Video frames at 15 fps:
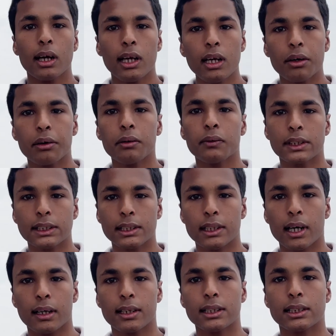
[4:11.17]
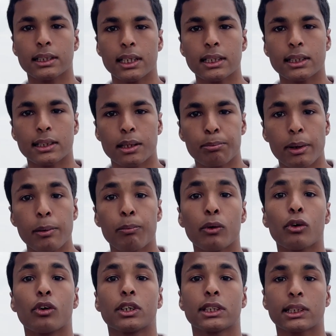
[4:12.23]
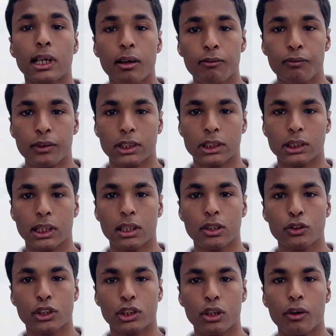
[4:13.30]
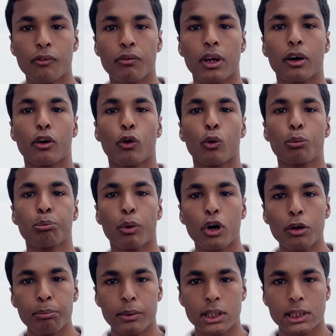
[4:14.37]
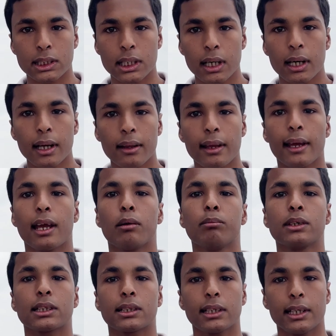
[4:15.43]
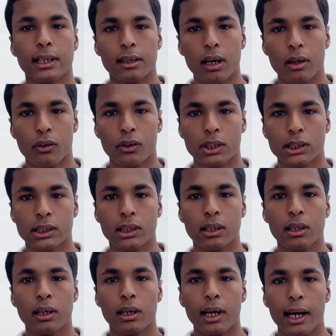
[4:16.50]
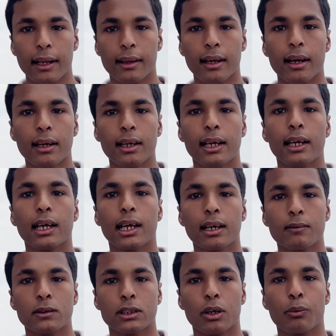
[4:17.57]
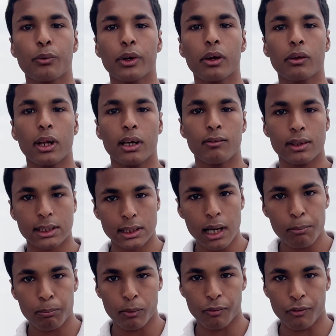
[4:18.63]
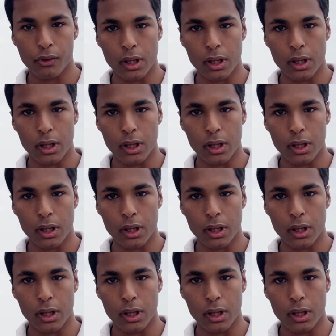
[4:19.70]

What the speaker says: Here, Rishi Dayanand says that people are selfish, and to serve their own purpose, they can mislead others. And then he gives a real life example for